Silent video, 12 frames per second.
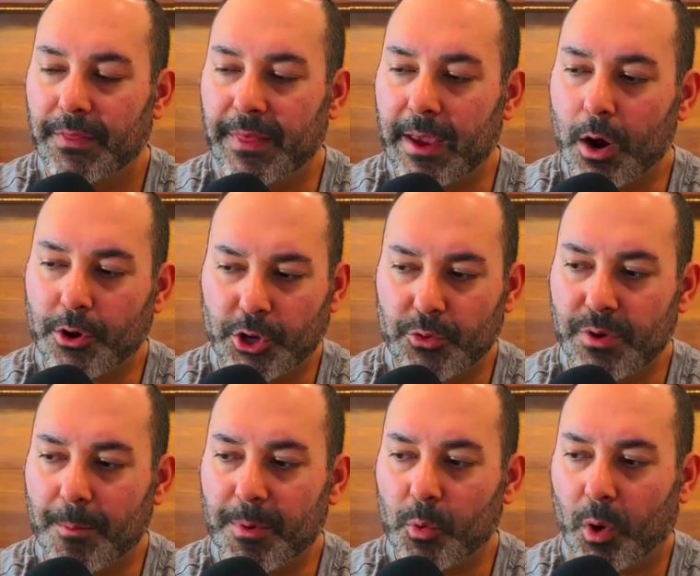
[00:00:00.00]
They are your
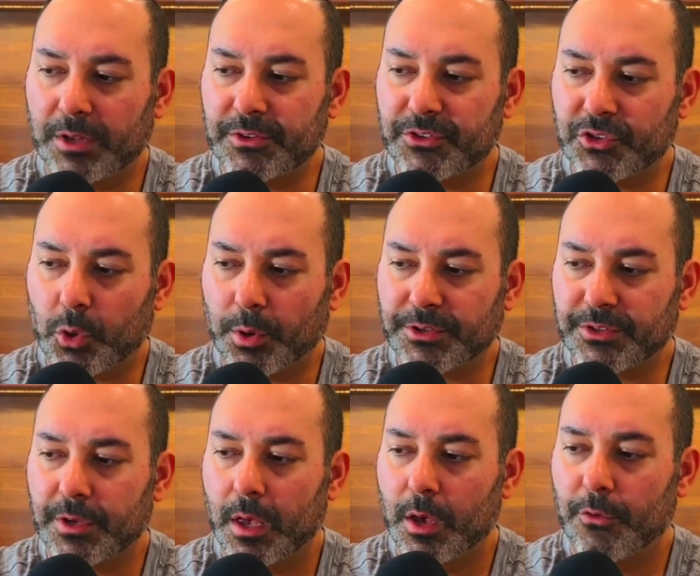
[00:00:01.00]
number one
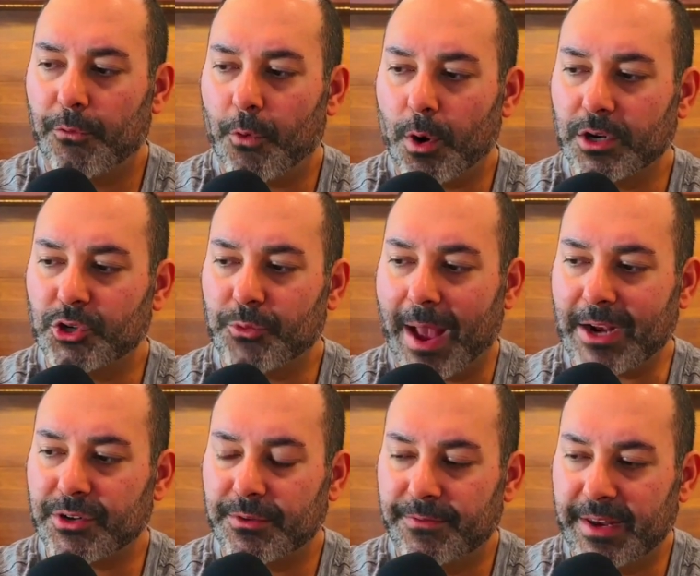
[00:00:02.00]
source for
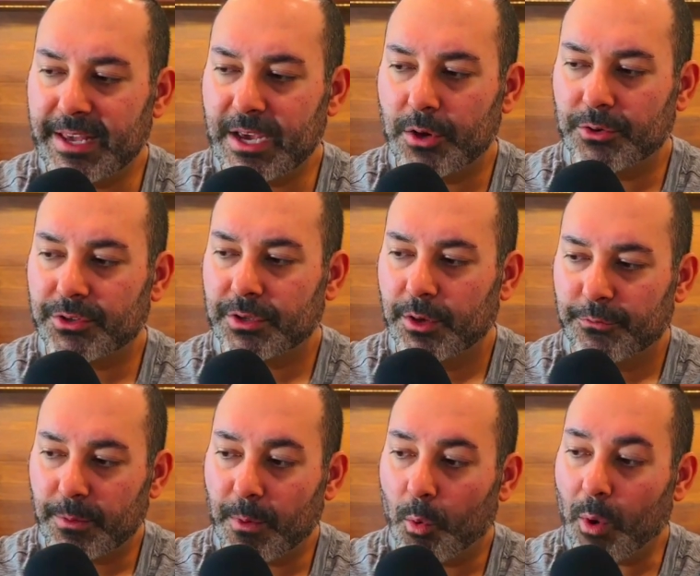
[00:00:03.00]
attraction videos
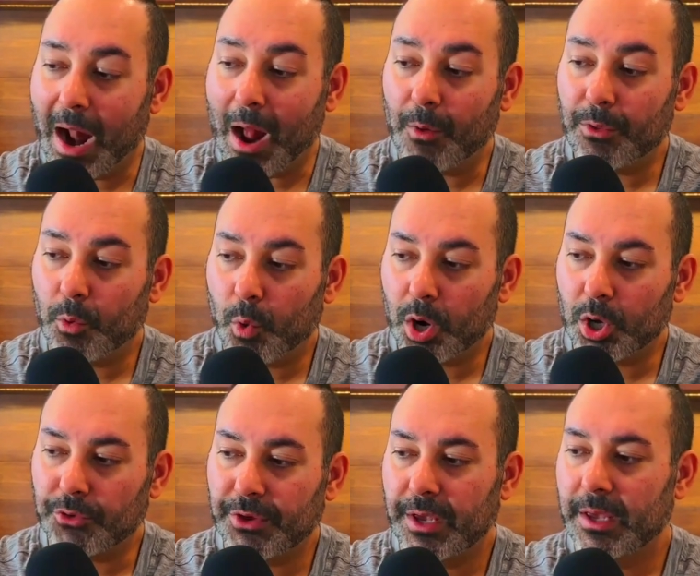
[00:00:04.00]
from around the
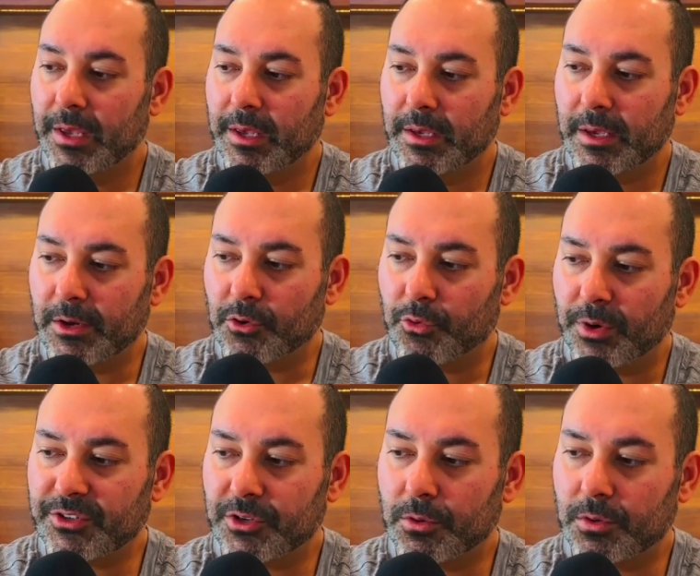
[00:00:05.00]
world in
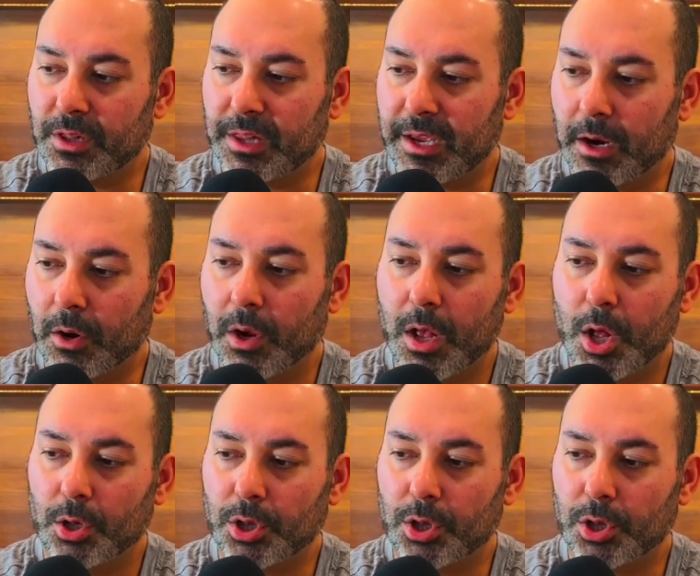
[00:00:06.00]
crystal clear,